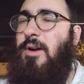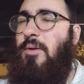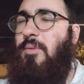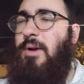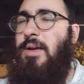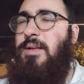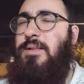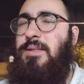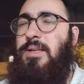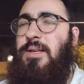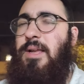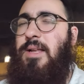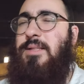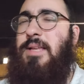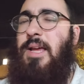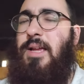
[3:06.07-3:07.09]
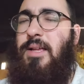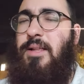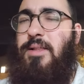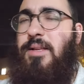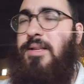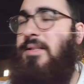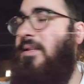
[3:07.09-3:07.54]
our ways and
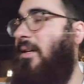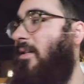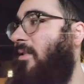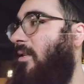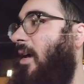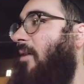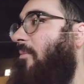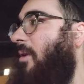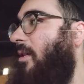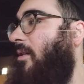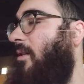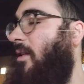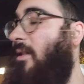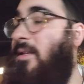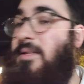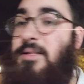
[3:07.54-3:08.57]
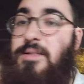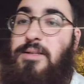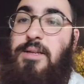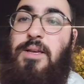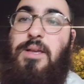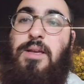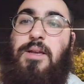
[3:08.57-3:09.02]
taking this excitement and this
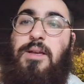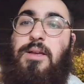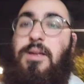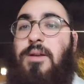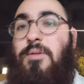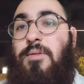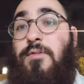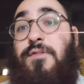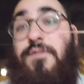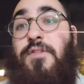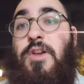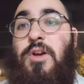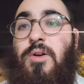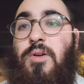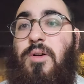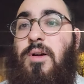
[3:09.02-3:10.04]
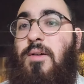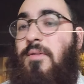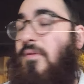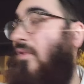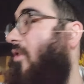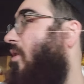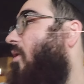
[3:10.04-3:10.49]
fear
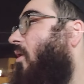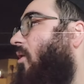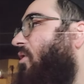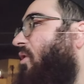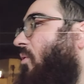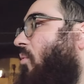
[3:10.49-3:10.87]
of the